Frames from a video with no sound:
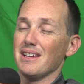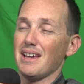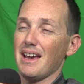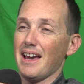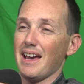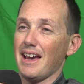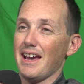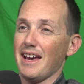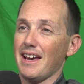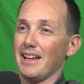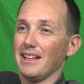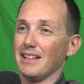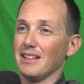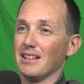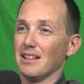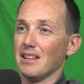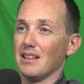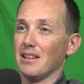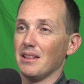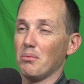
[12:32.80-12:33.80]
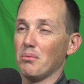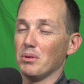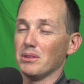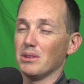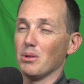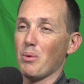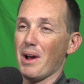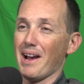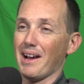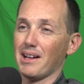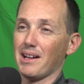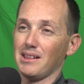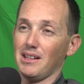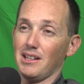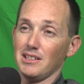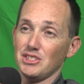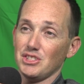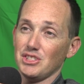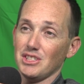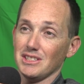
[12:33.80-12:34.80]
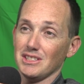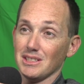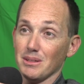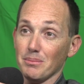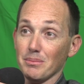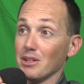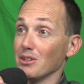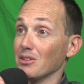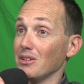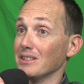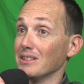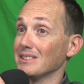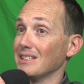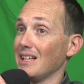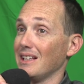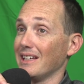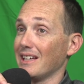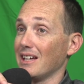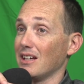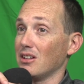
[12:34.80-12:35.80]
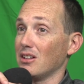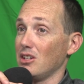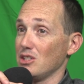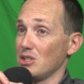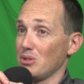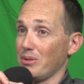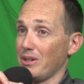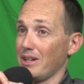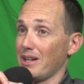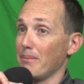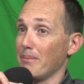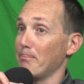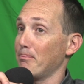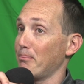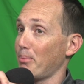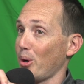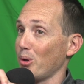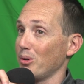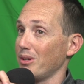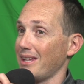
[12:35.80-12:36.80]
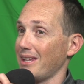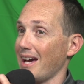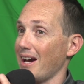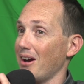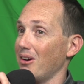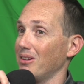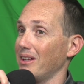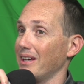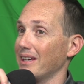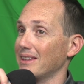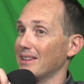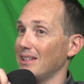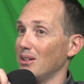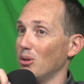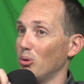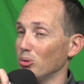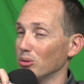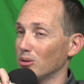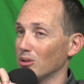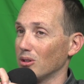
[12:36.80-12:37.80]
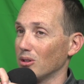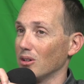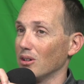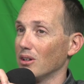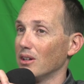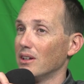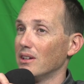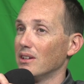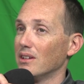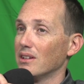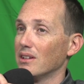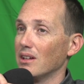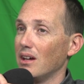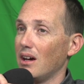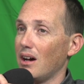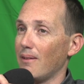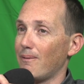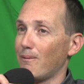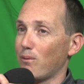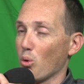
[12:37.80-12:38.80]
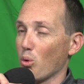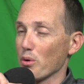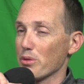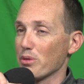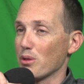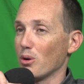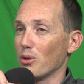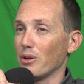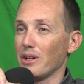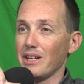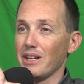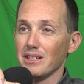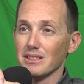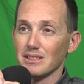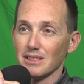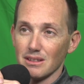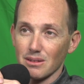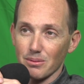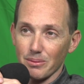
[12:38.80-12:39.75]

And with the wet clutch system, it's not like a clutch where you can burn it out like the older 430s and